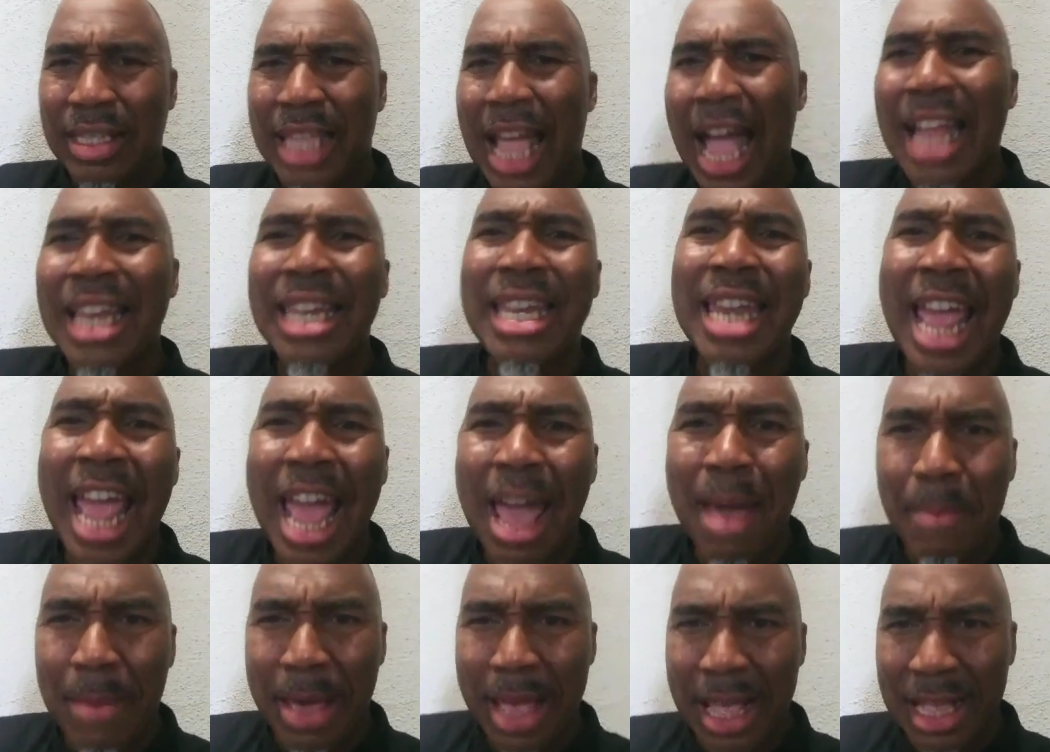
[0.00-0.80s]

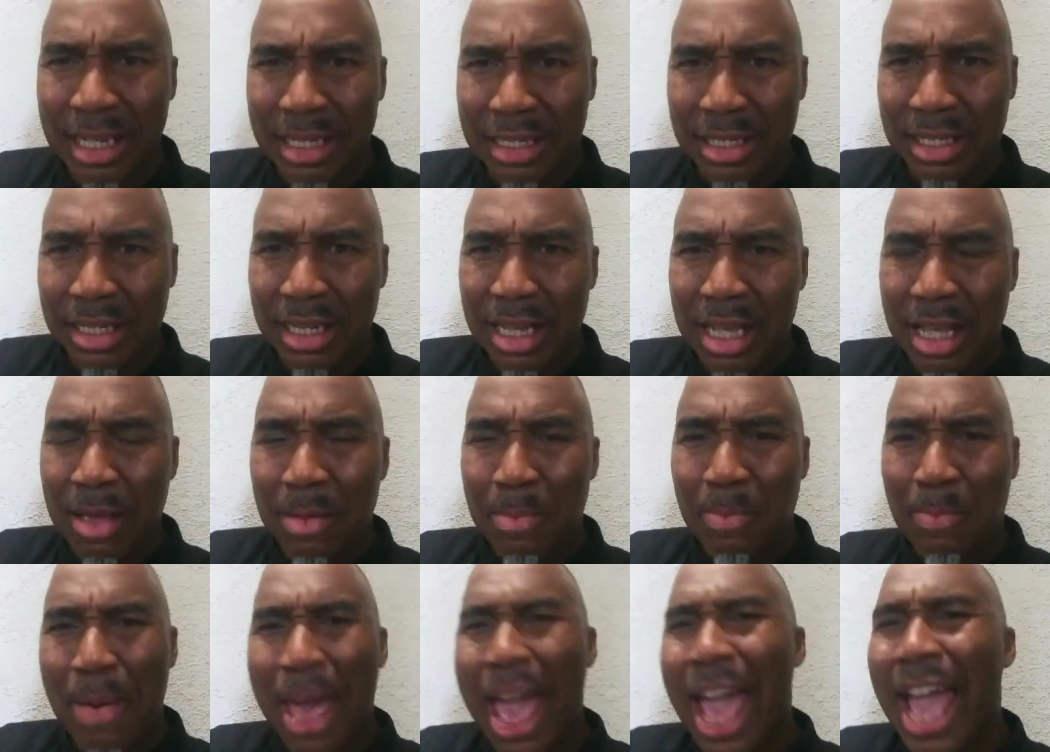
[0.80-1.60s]
dynamics,
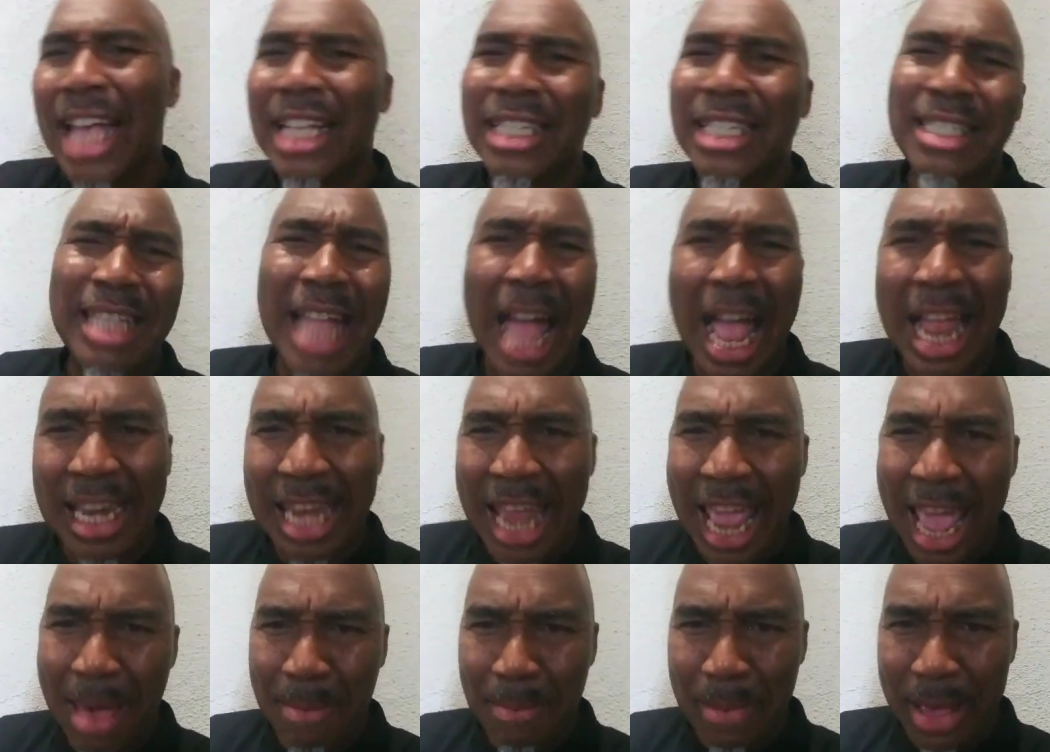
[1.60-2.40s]
past
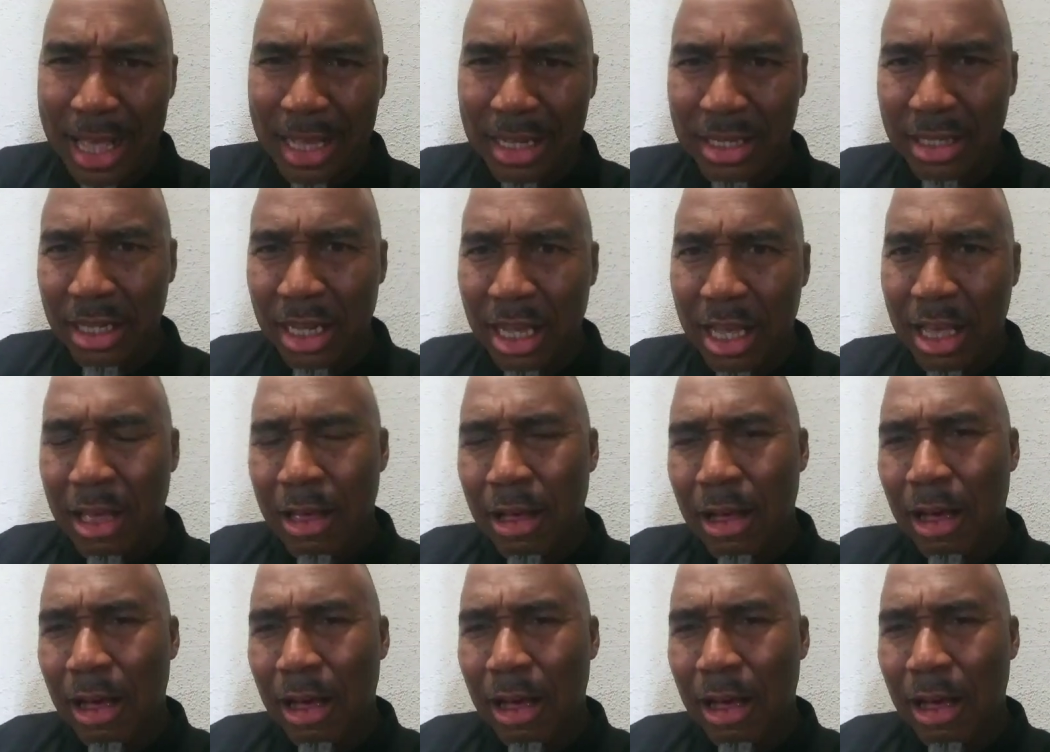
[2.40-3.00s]
dynamics,